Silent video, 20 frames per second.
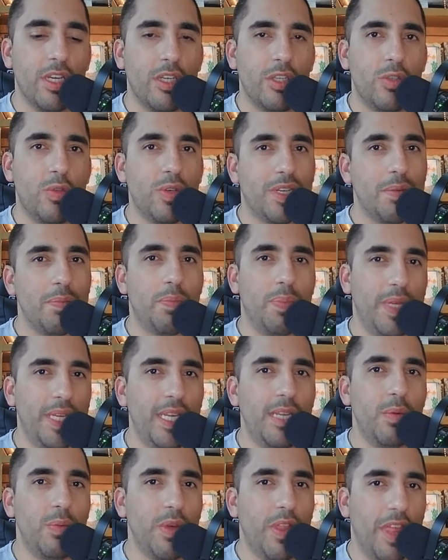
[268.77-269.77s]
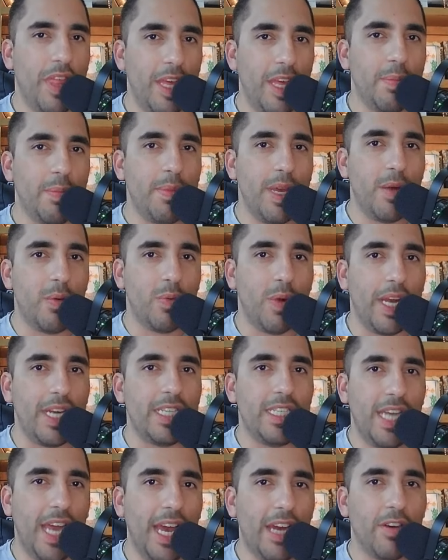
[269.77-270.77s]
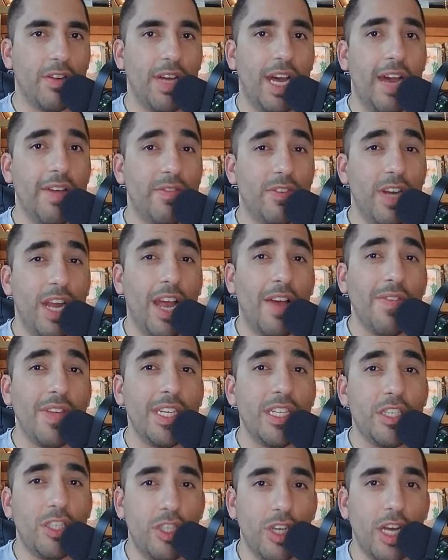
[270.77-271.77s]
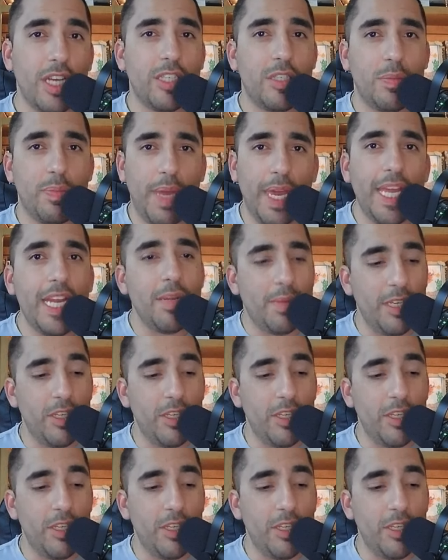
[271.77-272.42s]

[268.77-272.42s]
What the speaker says: to compete with him at right tackle after having just paid him?